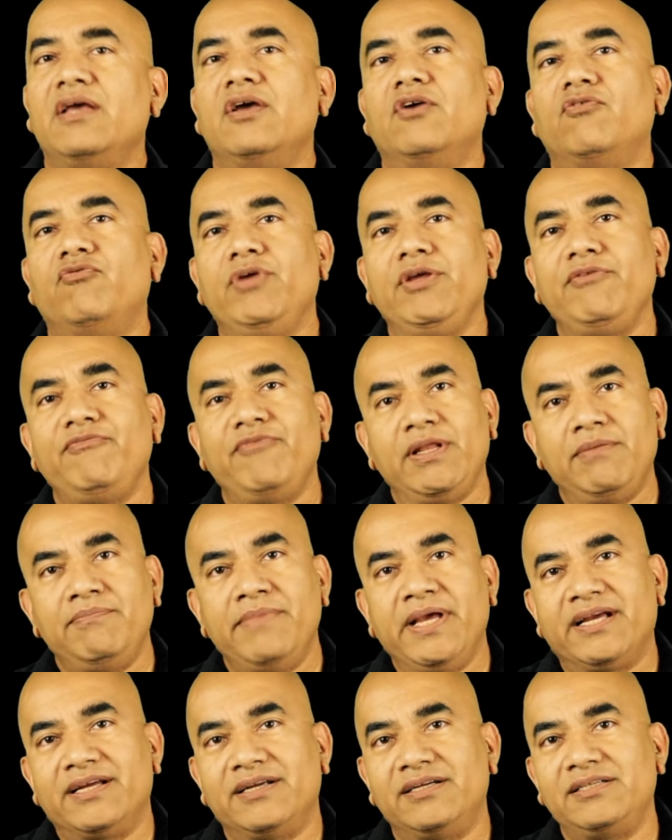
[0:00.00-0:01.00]
We
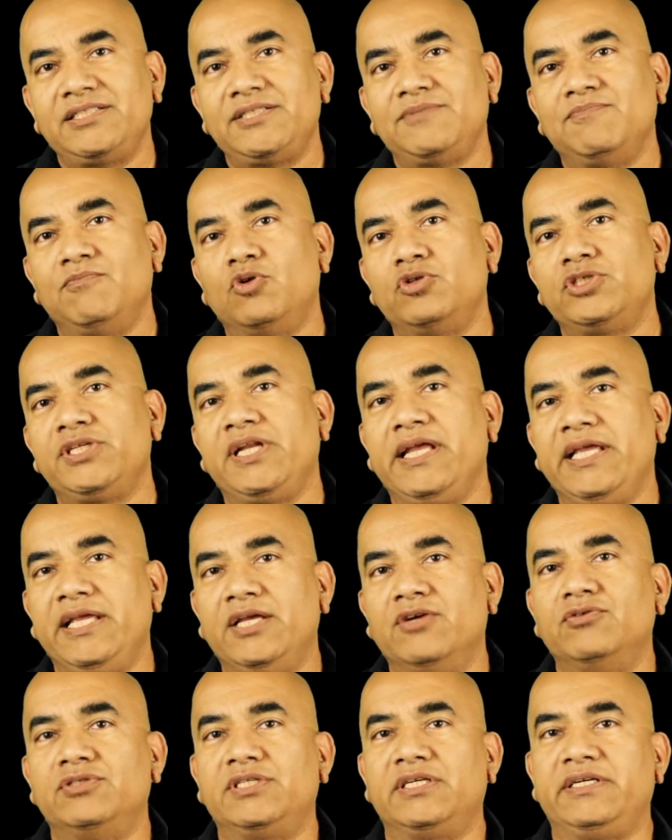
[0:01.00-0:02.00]
filmmakers mostly
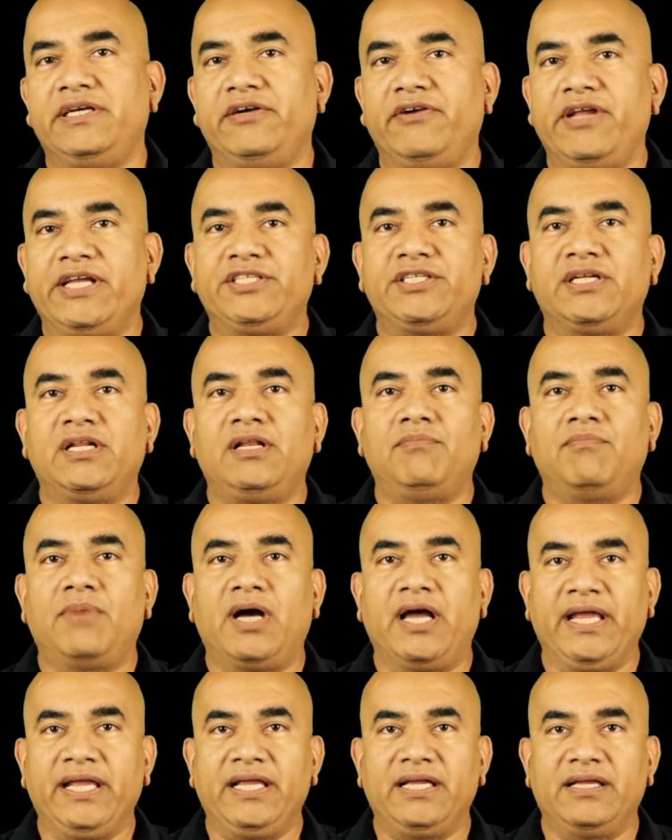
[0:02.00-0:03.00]
use a directional
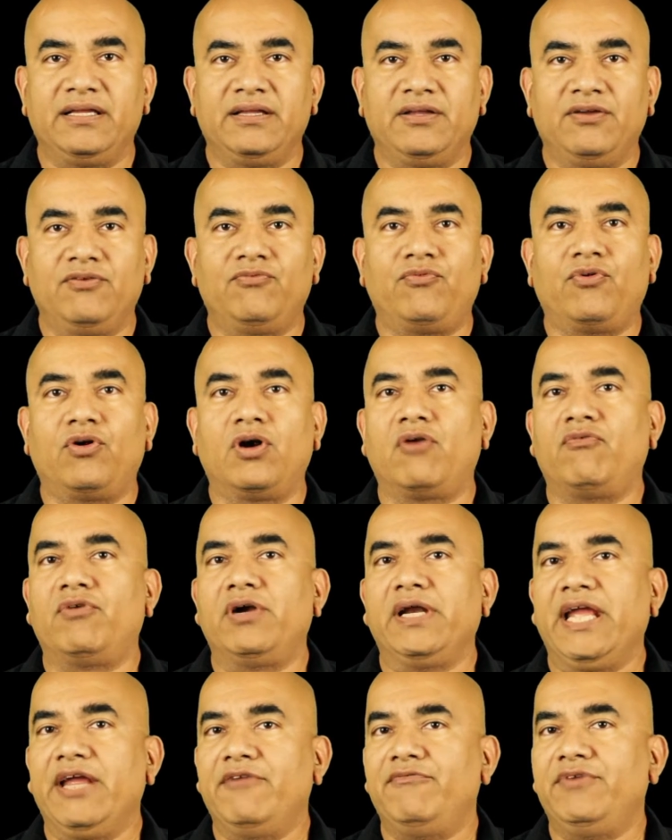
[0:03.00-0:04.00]
mic for our
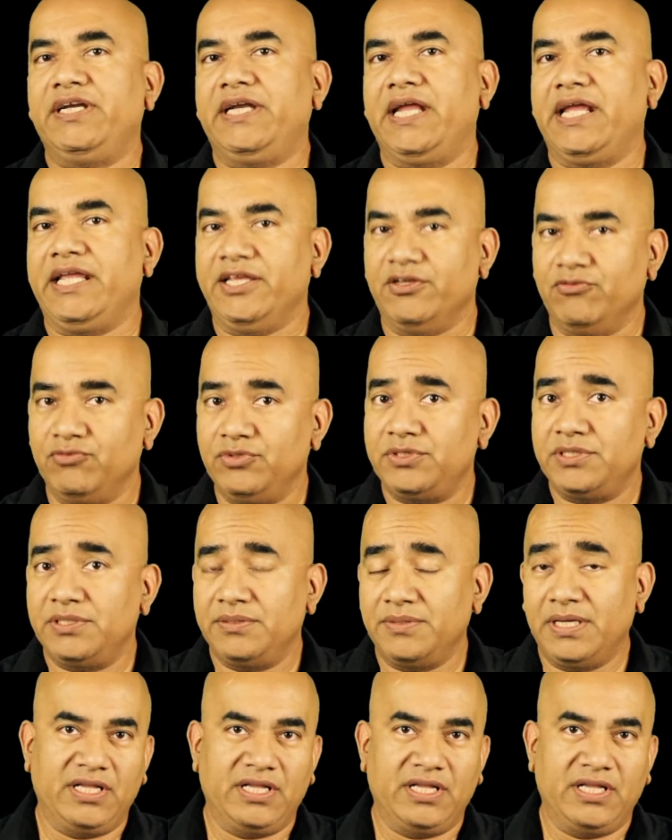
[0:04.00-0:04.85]
everyday use.